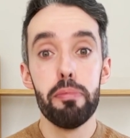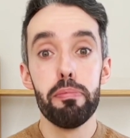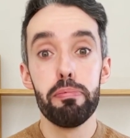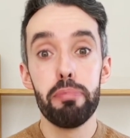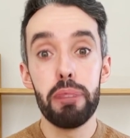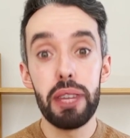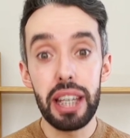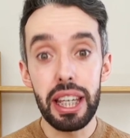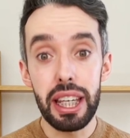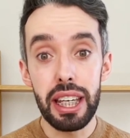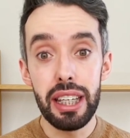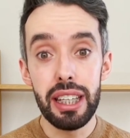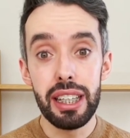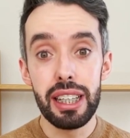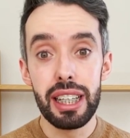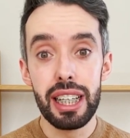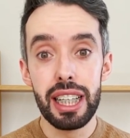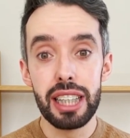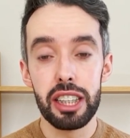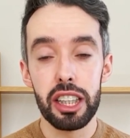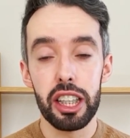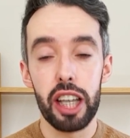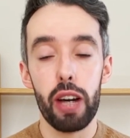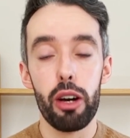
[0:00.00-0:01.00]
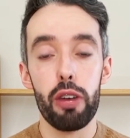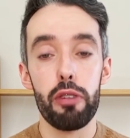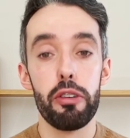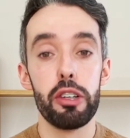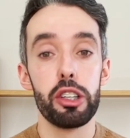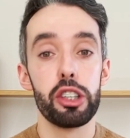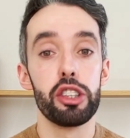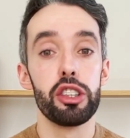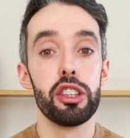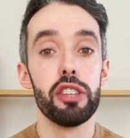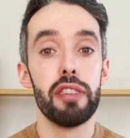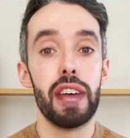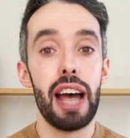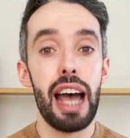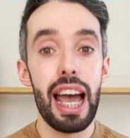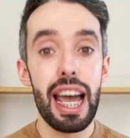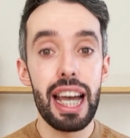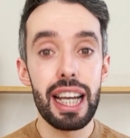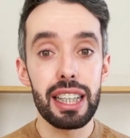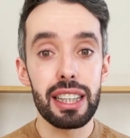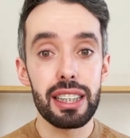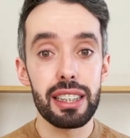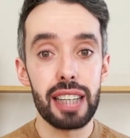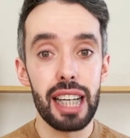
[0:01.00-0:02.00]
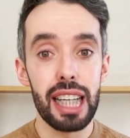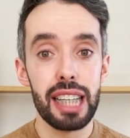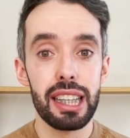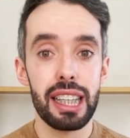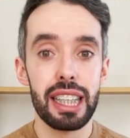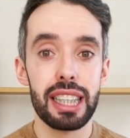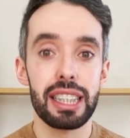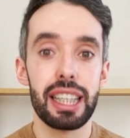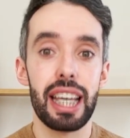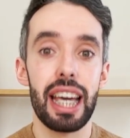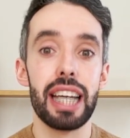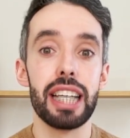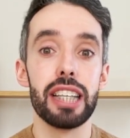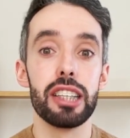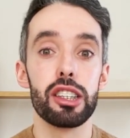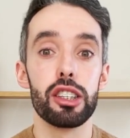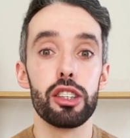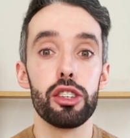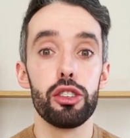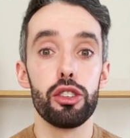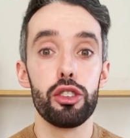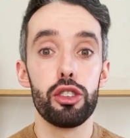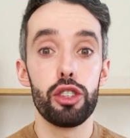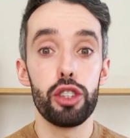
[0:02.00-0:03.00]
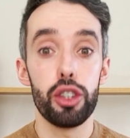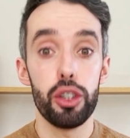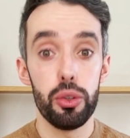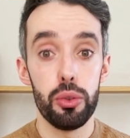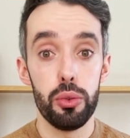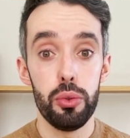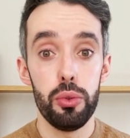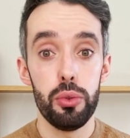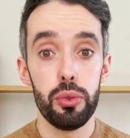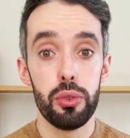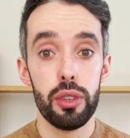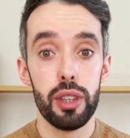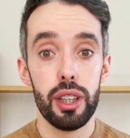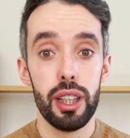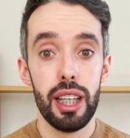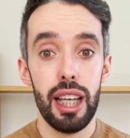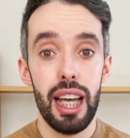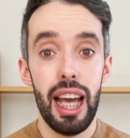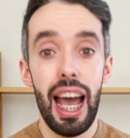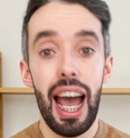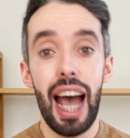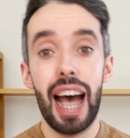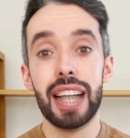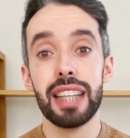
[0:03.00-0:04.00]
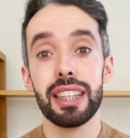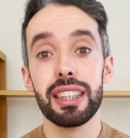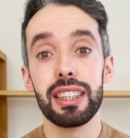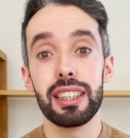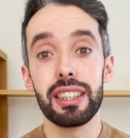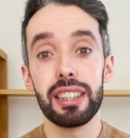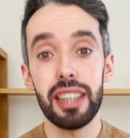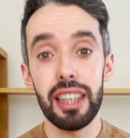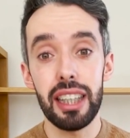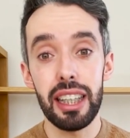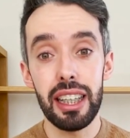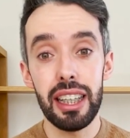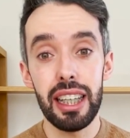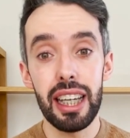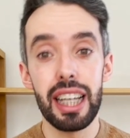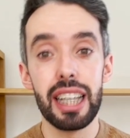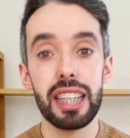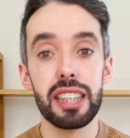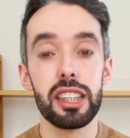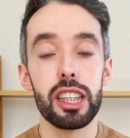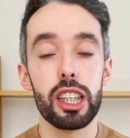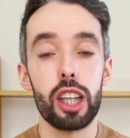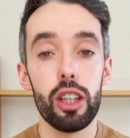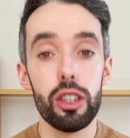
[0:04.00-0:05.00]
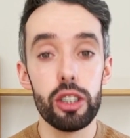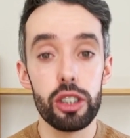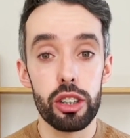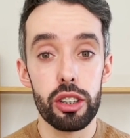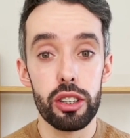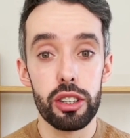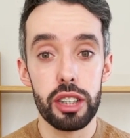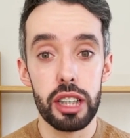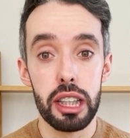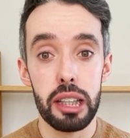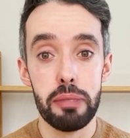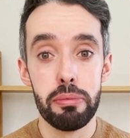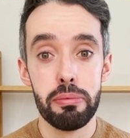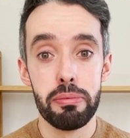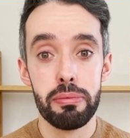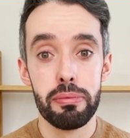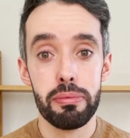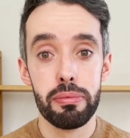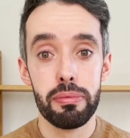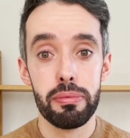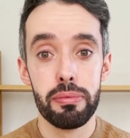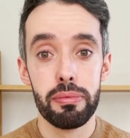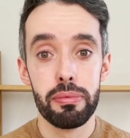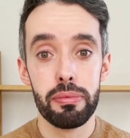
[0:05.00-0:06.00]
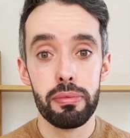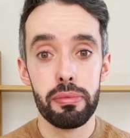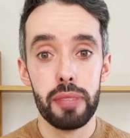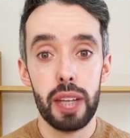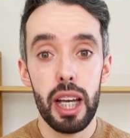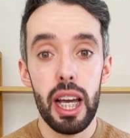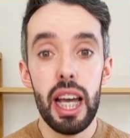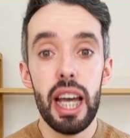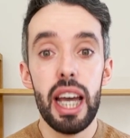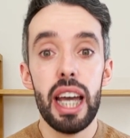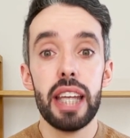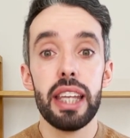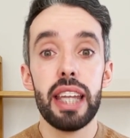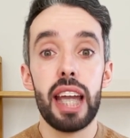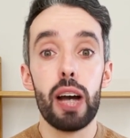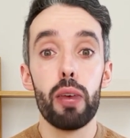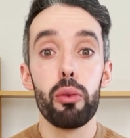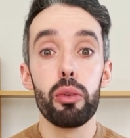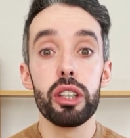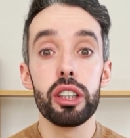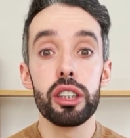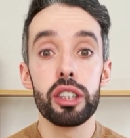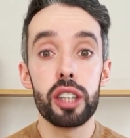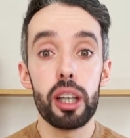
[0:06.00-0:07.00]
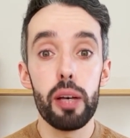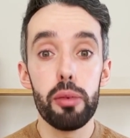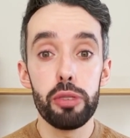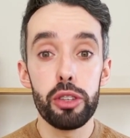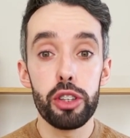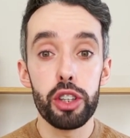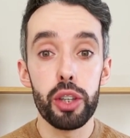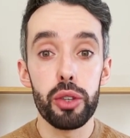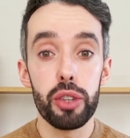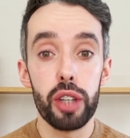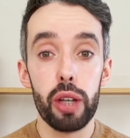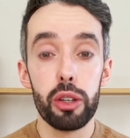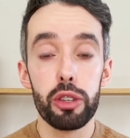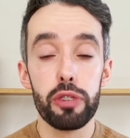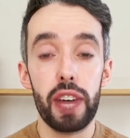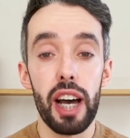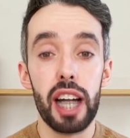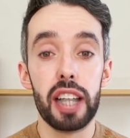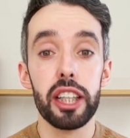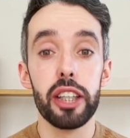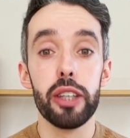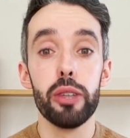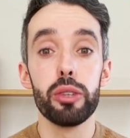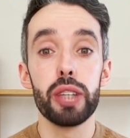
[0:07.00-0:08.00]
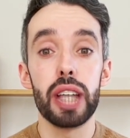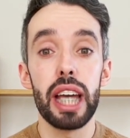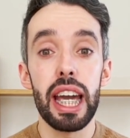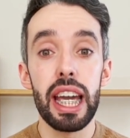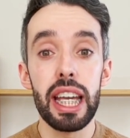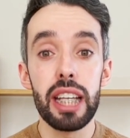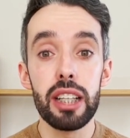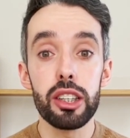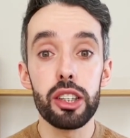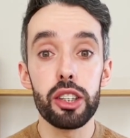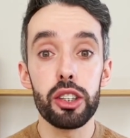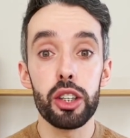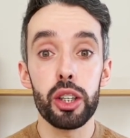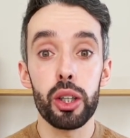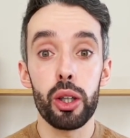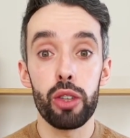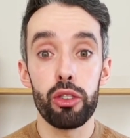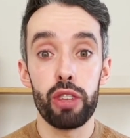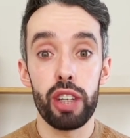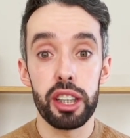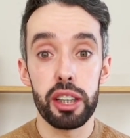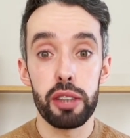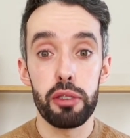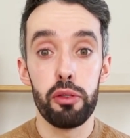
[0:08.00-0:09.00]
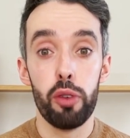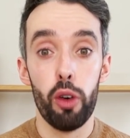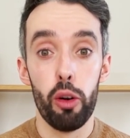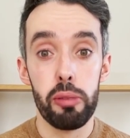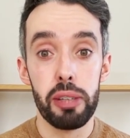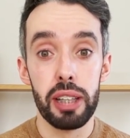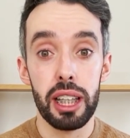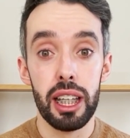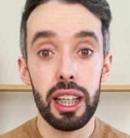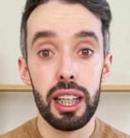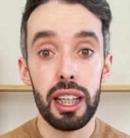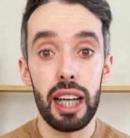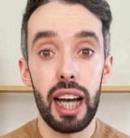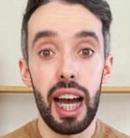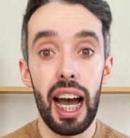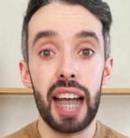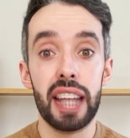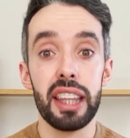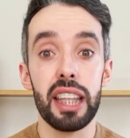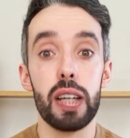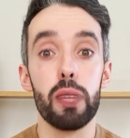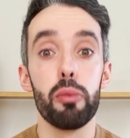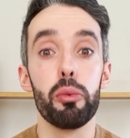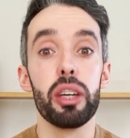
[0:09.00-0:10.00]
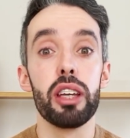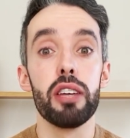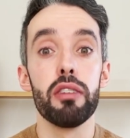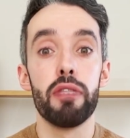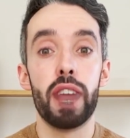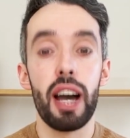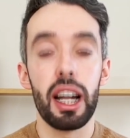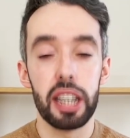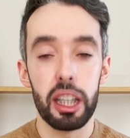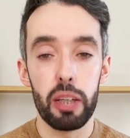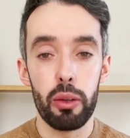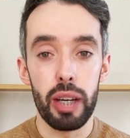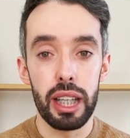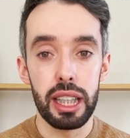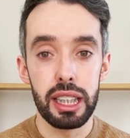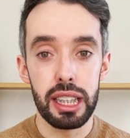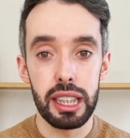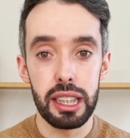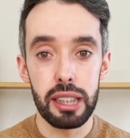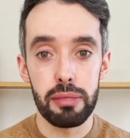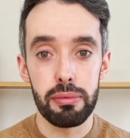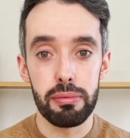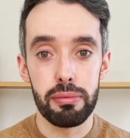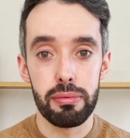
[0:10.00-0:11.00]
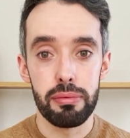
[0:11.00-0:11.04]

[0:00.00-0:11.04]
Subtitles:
b is the coefficient of x, in this case 2, and c is the constant term. Now we substitute those values into the quadratic formula and then we evaluate it.